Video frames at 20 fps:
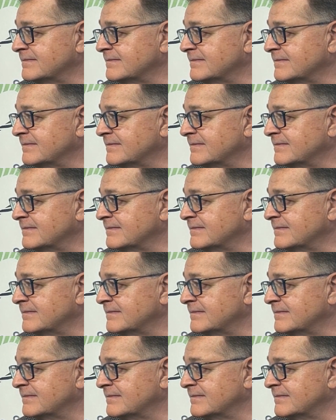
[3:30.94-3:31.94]

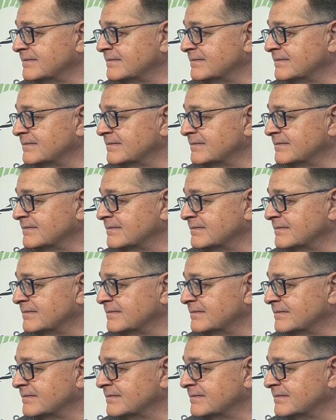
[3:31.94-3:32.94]

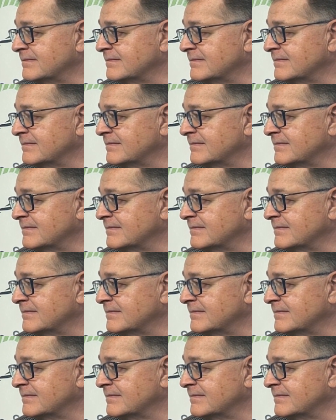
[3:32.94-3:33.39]
[no speech]